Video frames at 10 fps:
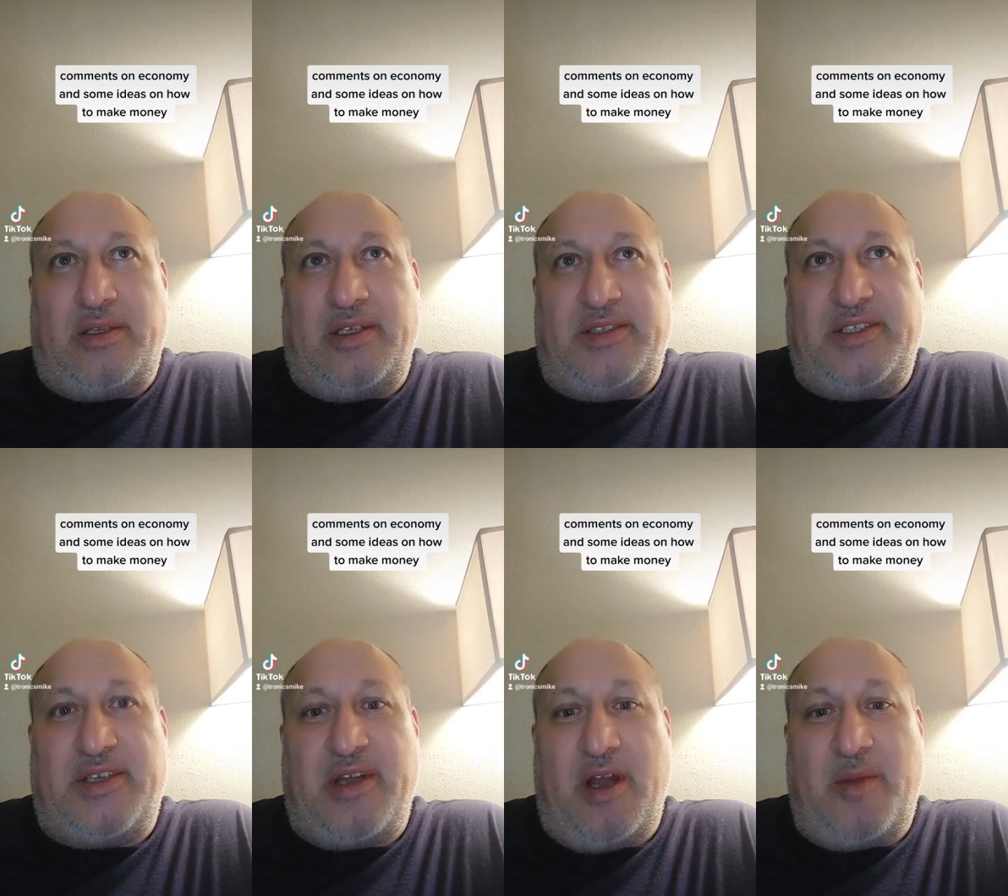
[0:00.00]
This
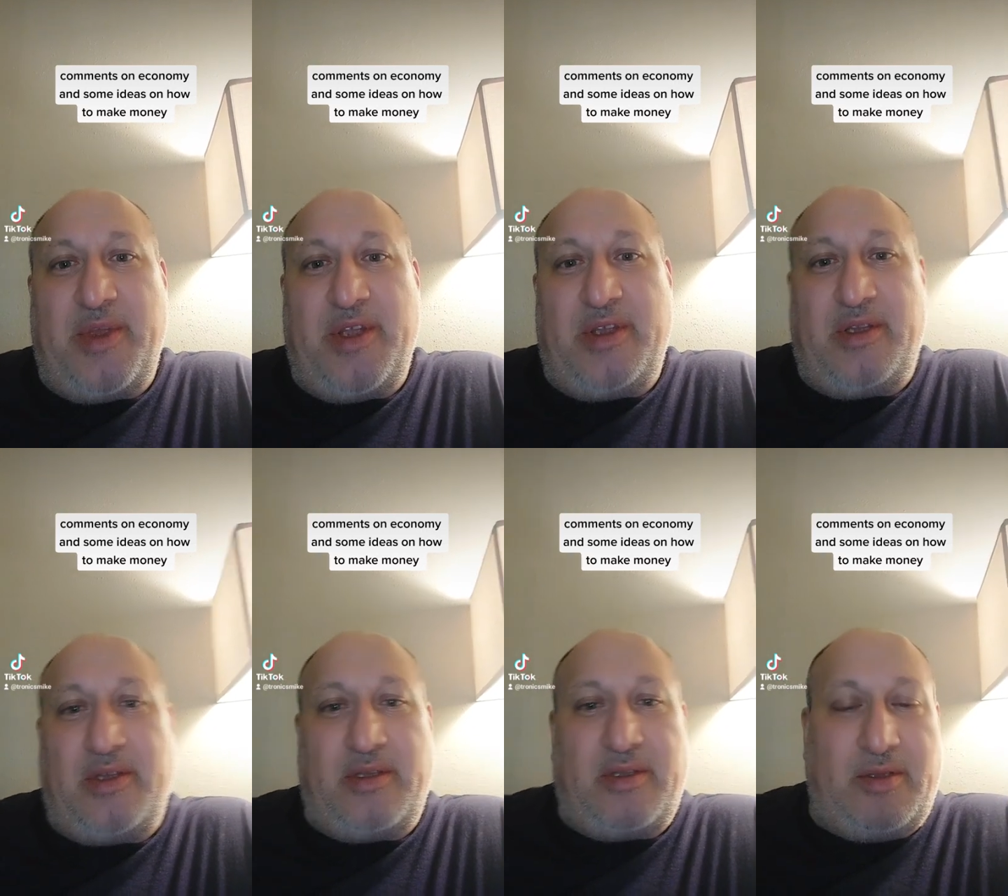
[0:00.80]
economy.
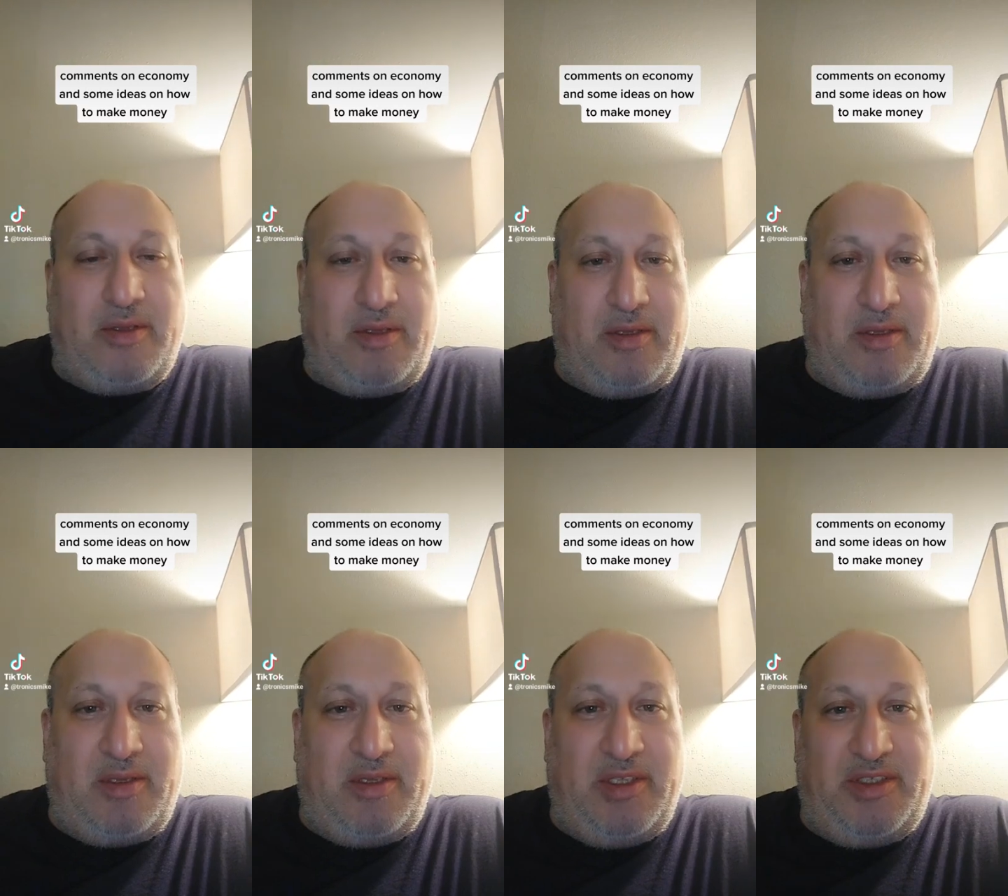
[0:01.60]

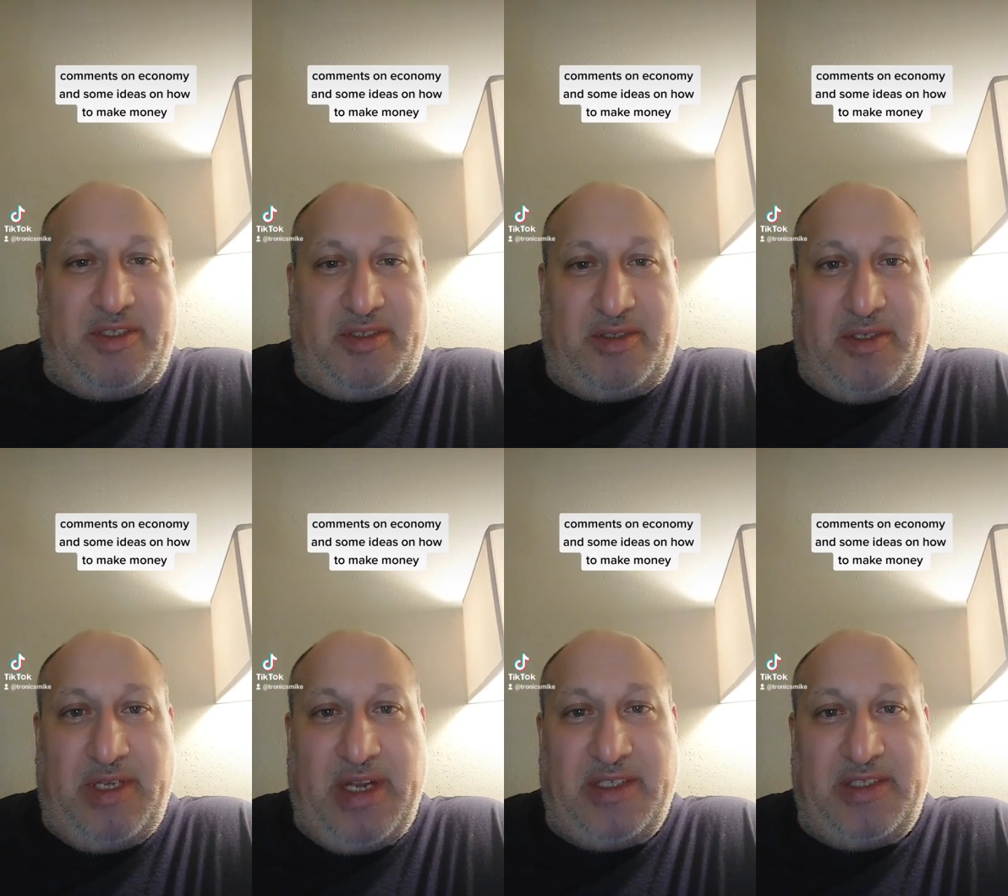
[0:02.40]
And this
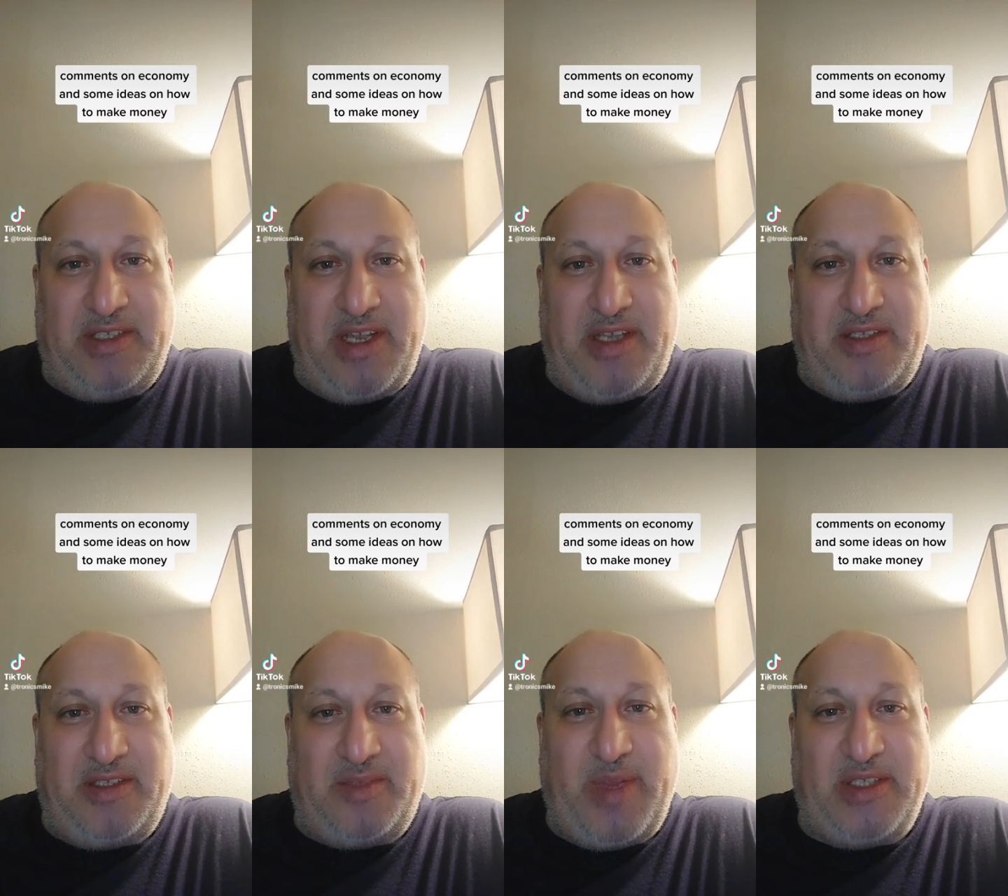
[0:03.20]
United
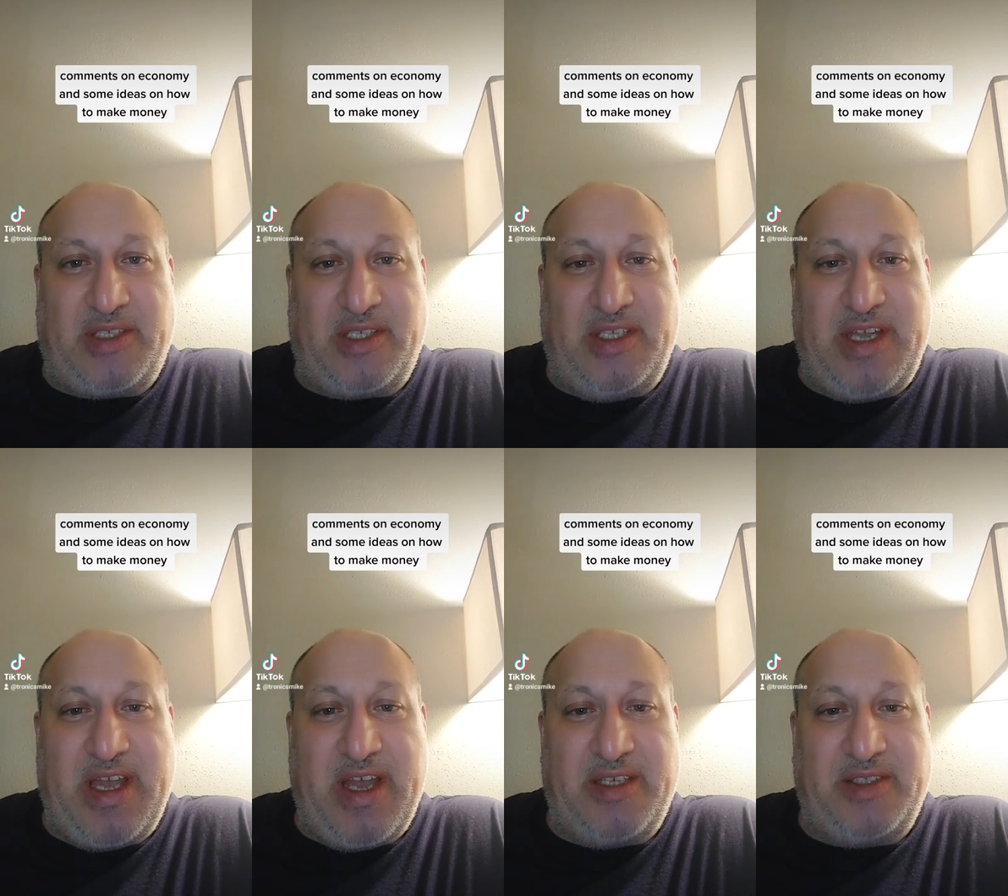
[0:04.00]
States basically
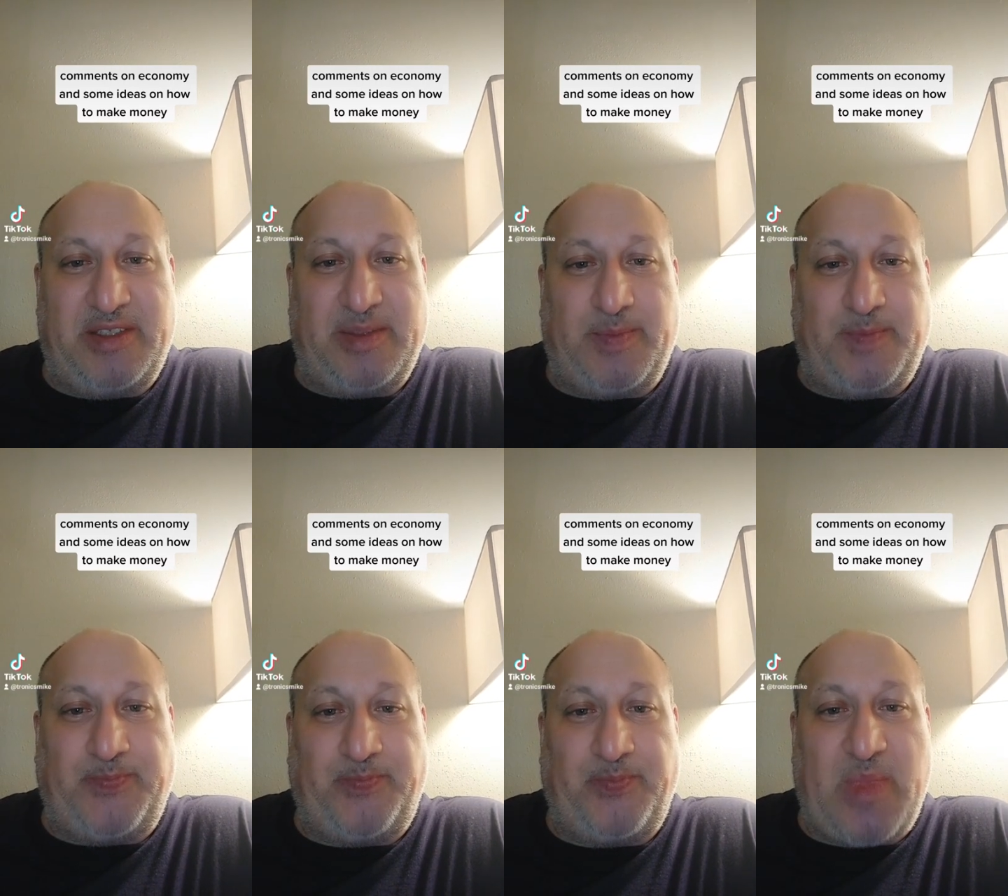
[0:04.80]
has
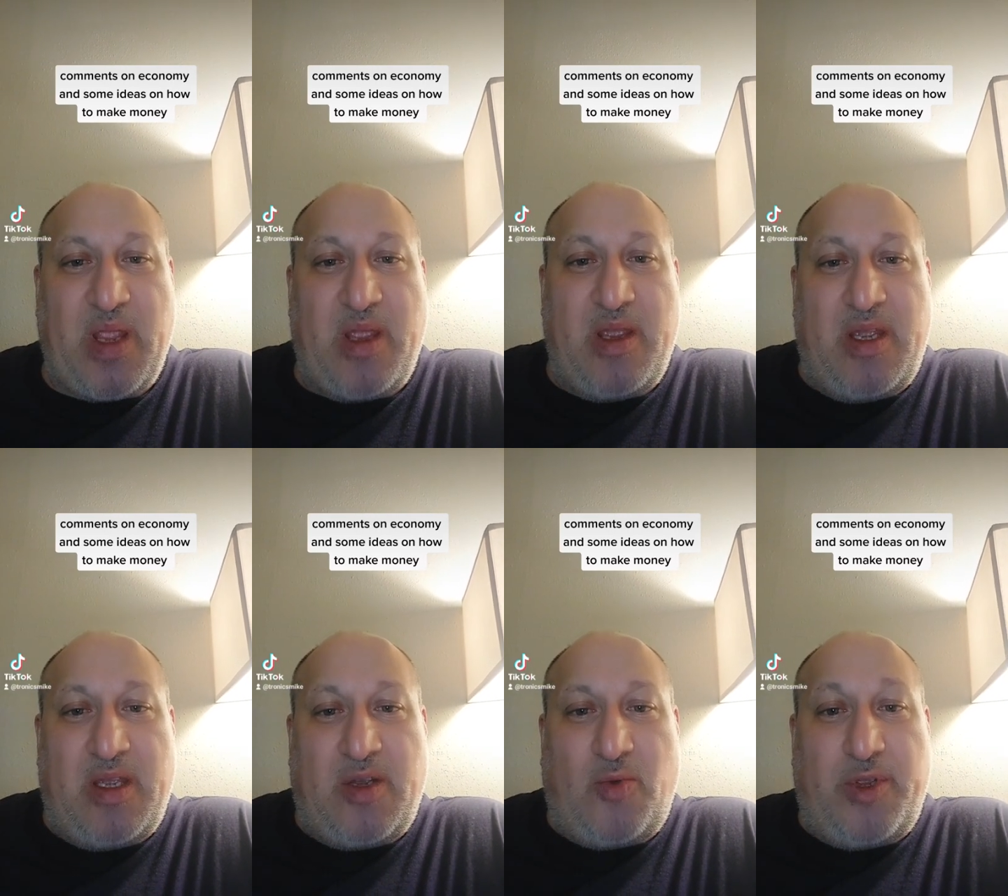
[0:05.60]

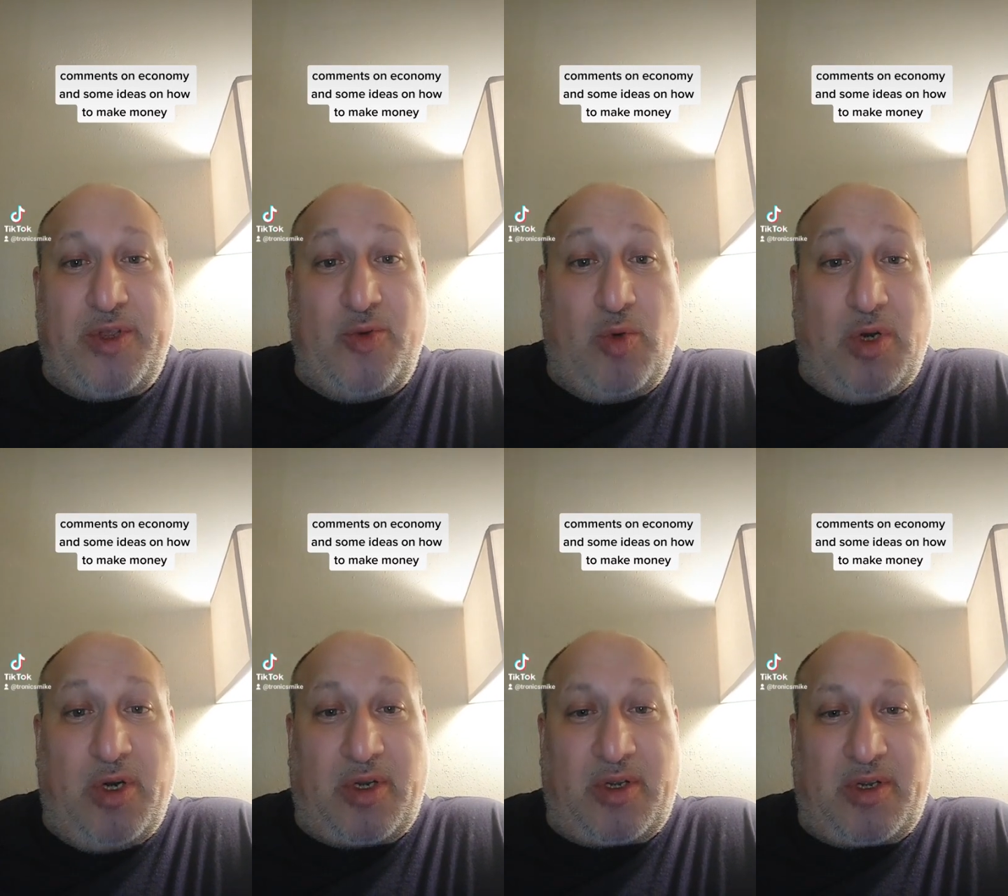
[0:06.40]
where you
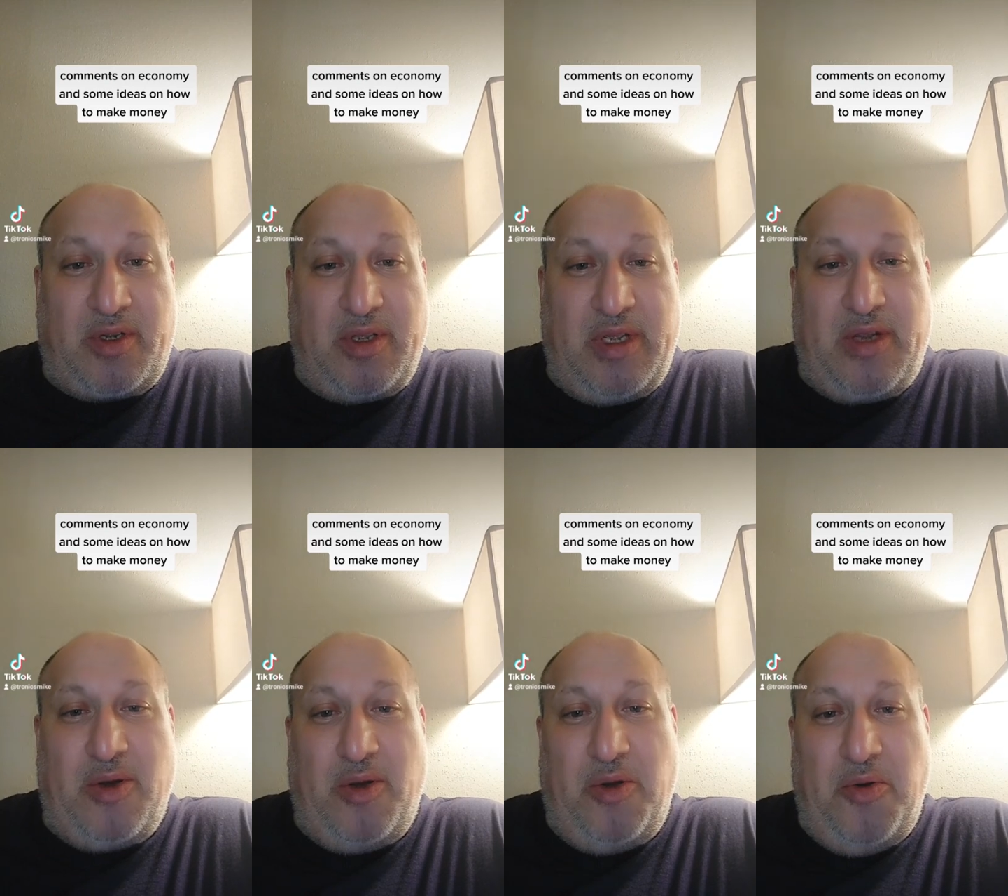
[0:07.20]
work and
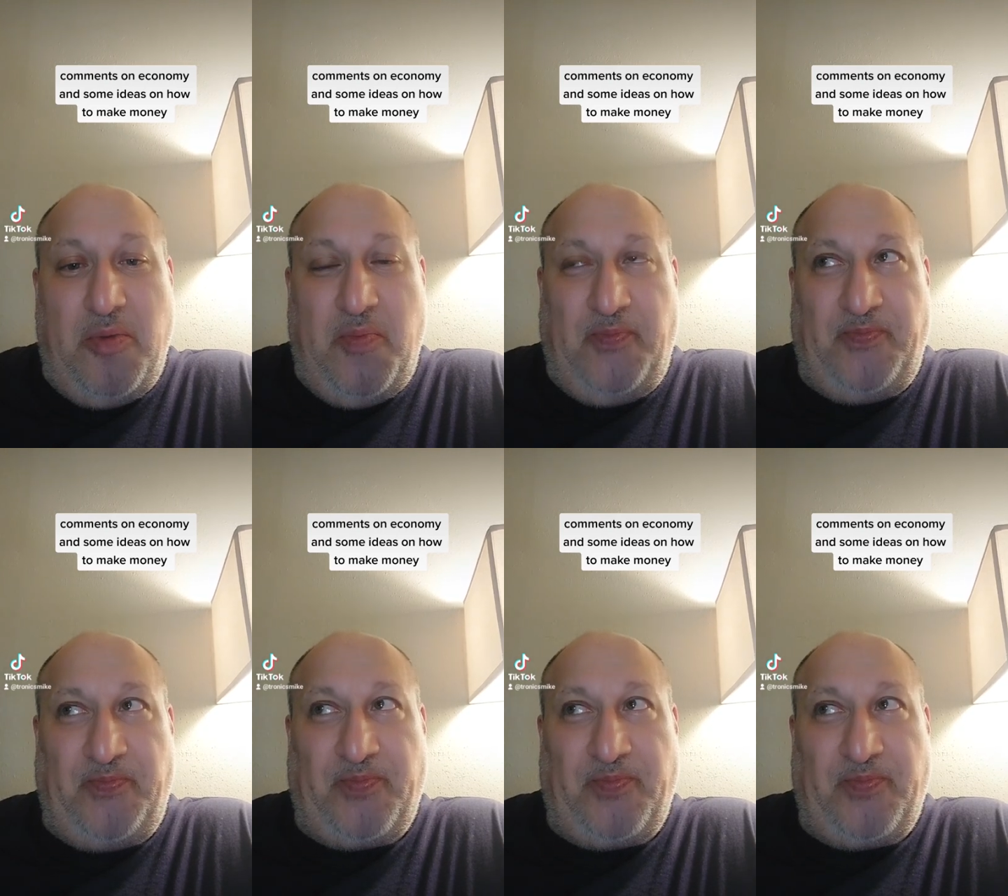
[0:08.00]
go home.